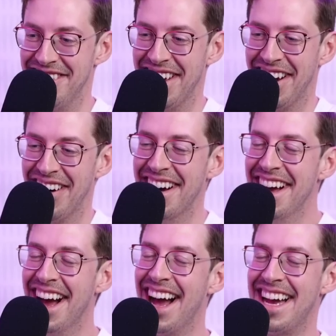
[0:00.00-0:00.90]
No,
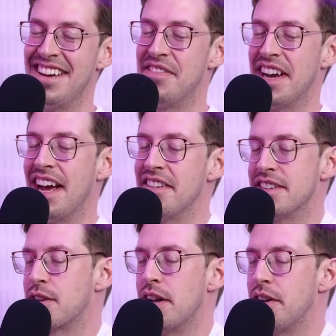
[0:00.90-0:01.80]

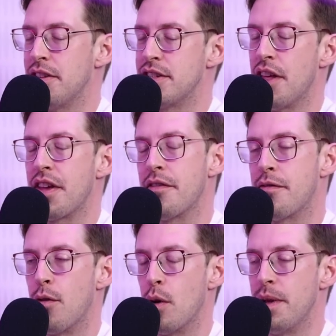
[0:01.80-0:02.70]
there's nothing
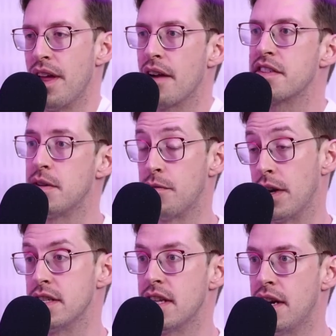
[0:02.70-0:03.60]
for me there. I have some
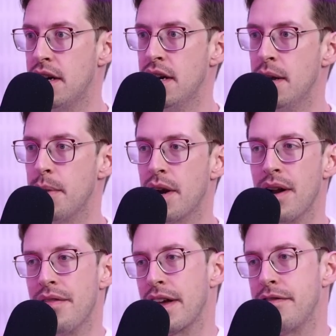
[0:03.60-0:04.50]
friends there, but I
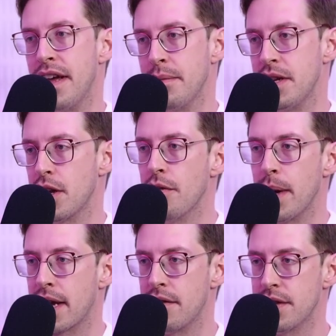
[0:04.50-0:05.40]
don't have like family to go
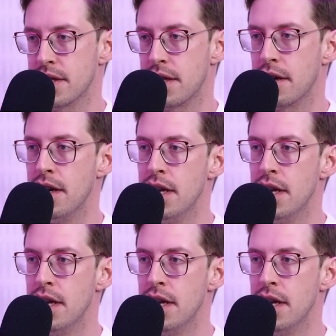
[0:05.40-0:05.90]
back and visit there.